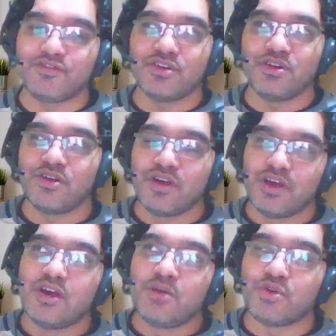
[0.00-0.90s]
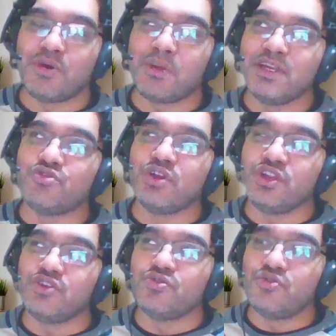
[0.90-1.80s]
after probably
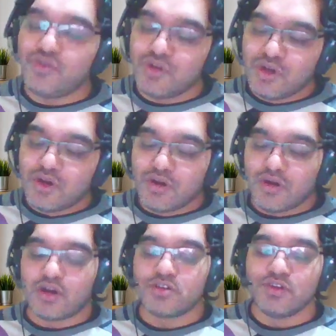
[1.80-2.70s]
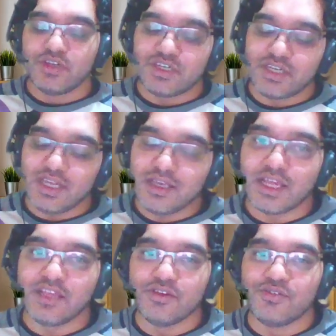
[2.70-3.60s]
22 or 23,
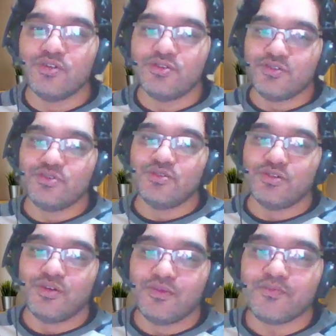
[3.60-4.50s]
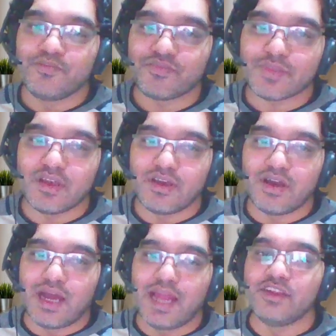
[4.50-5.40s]
then you go to
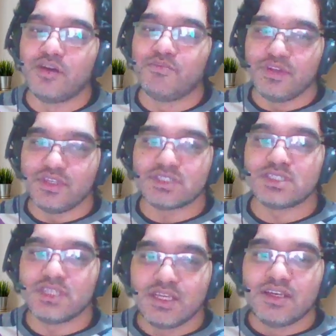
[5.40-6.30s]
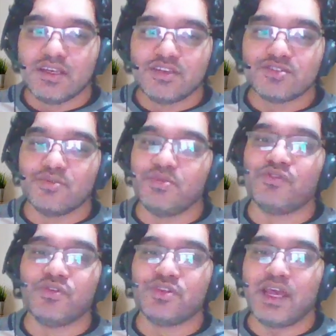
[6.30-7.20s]
IT companies. So
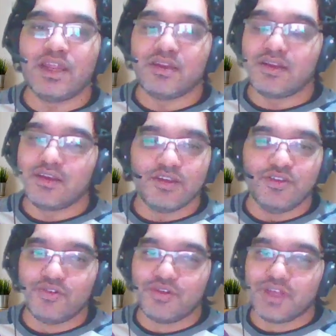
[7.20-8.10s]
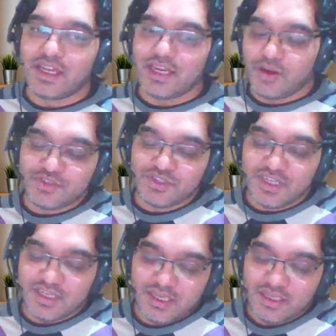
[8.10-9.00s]
before that, you don't get an
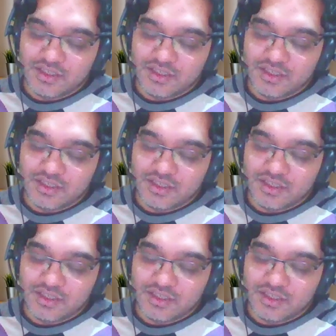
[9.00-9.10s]
opportunity.